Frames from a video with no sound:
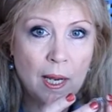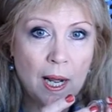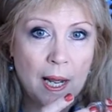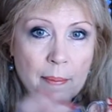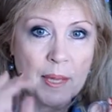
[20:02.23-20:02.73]

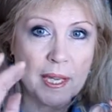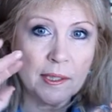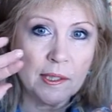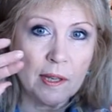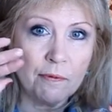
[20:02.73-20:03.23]
eye
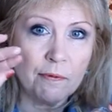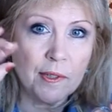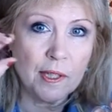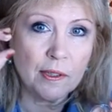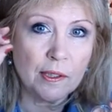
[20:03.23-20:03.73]
base. It
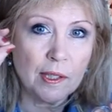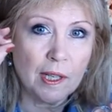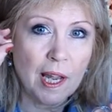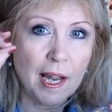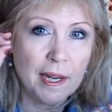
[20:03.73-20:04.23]
feels
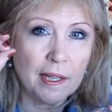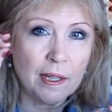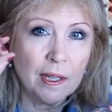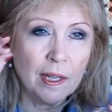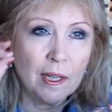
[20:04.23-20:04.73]

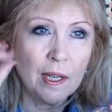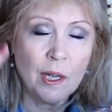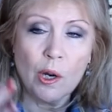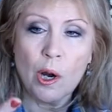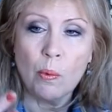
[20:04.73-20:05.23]
like
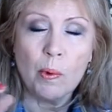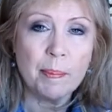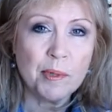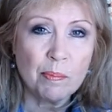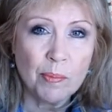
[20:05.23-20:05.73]
a
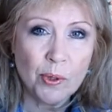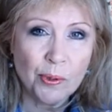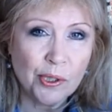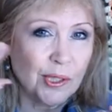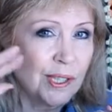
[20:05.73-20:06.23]
whipped
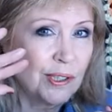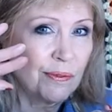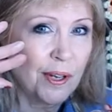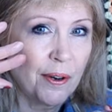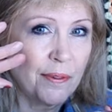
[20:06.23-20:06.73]
mousse. It's
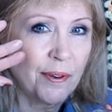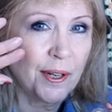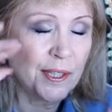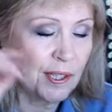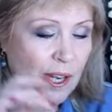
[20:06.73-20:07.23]
very,
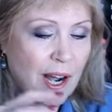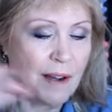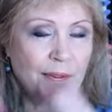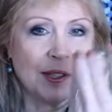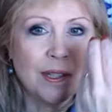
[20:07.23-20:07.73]
very
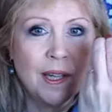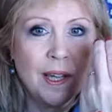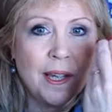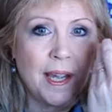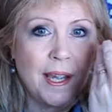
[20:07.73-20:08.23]
soft
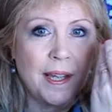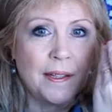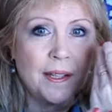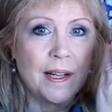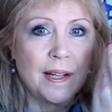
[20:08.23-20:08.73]

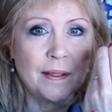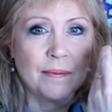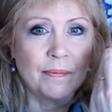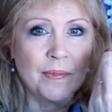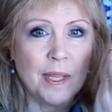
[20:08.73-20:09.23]
and uh,
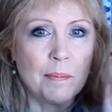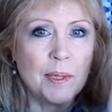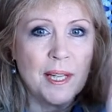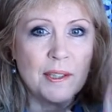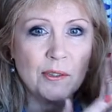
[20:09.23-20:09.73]
it
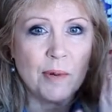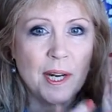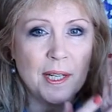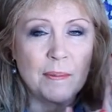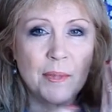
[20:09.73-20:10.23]
blends
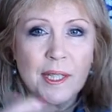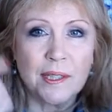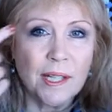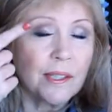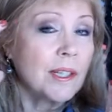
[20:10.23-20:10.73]
right in, but
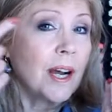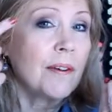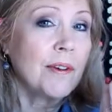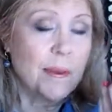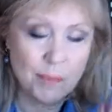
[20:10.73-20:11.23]
it does
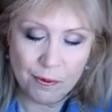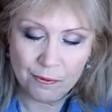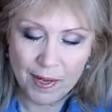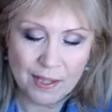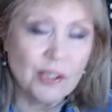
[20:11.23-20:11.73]
cover
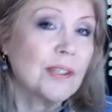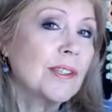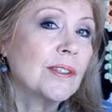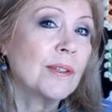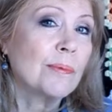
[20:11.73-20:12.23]

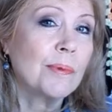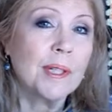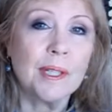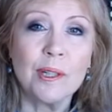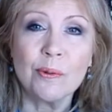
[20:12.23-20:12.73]
imperfections. It's a
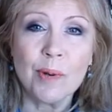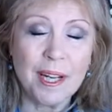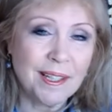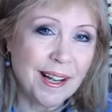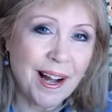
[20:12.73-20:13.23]
really
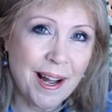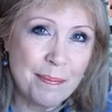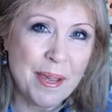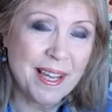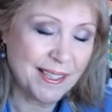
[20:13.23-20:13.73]
great eye
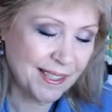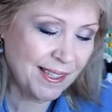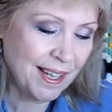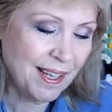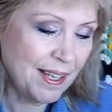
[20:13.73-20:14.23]
base.
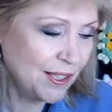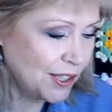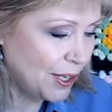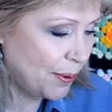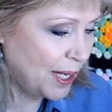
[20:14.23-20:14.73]

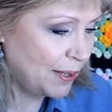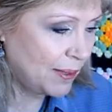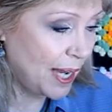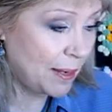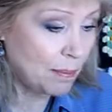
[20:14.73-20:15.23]
So it,
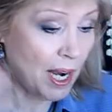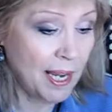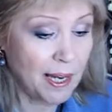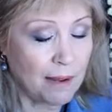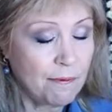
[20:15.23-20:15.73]
and
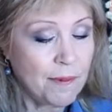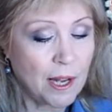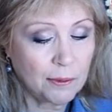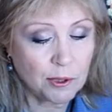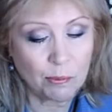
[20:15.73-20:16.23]
my, I
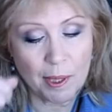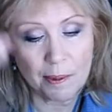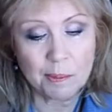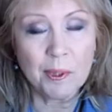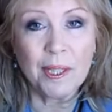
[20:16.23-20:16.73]
felt when I
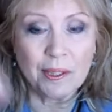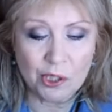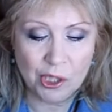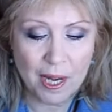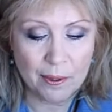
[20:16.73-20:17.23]
was putting the
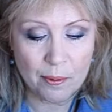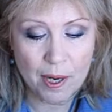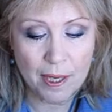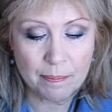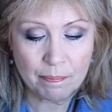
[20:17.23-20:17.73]
shadow
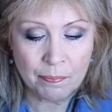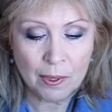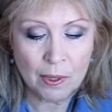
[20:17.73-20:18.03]
on,